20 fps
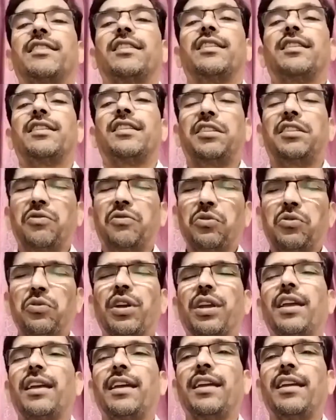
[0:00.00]

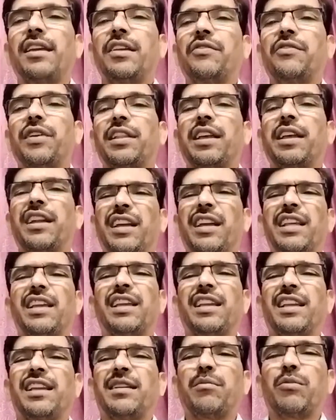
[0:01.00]
Okay, if they're getting
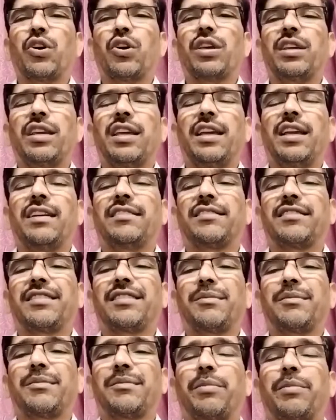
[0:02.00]
body aches,
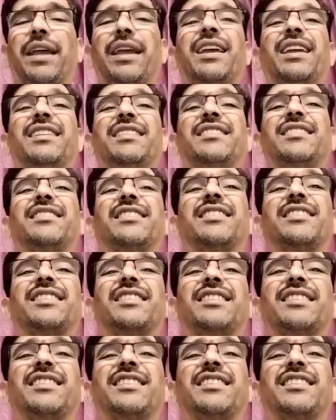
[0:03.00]
pains,